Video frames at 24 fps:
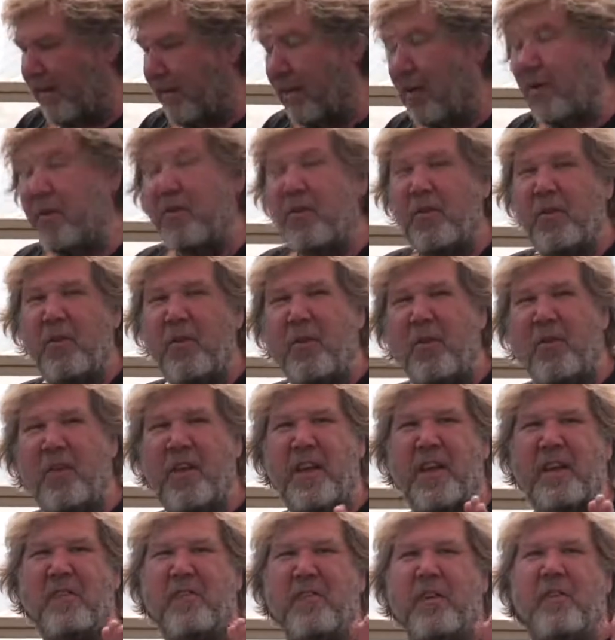Those 2
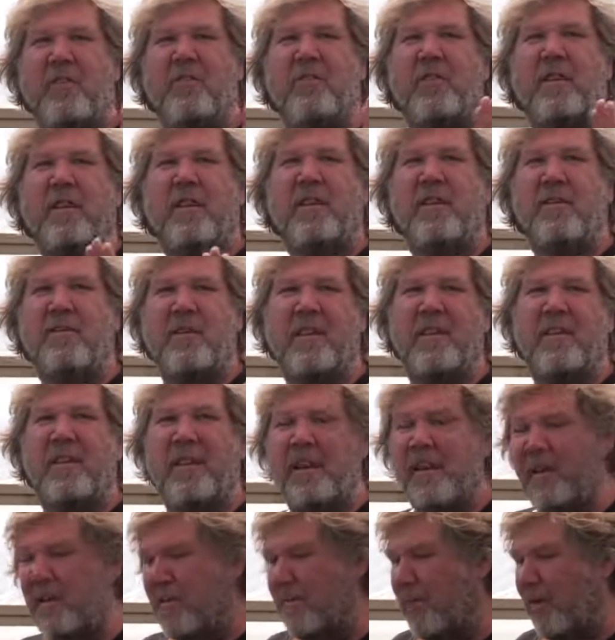things are really what
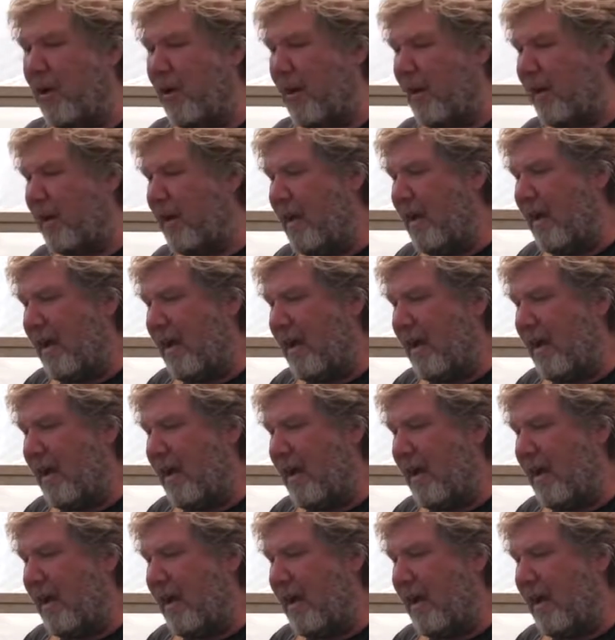set it apart.